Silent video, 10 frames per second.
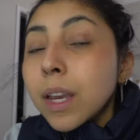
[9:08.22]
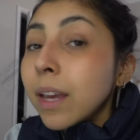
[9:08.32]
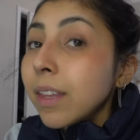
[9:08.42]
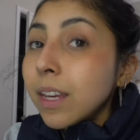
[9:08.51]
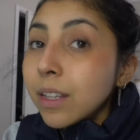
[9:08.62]

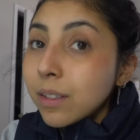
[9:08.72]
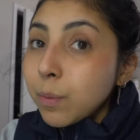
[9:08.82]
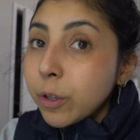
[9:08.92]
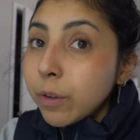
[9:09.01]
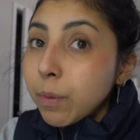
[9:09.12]
I think it's
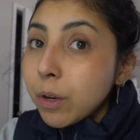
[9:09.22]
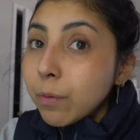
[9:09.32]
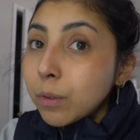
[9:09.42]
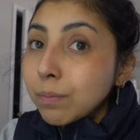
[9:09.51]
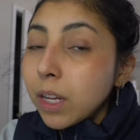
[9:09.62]
very
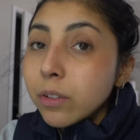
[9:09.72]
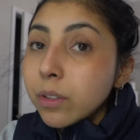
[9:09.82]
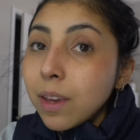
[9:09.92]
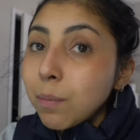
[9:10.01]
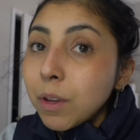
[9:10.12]
beautiful. I
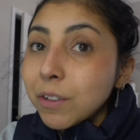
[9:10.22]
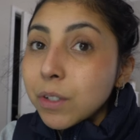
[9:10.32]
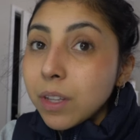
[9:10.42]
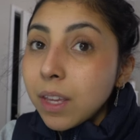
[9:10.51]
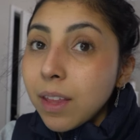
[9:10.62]
just came here
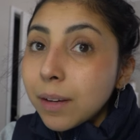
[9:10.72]
to say that.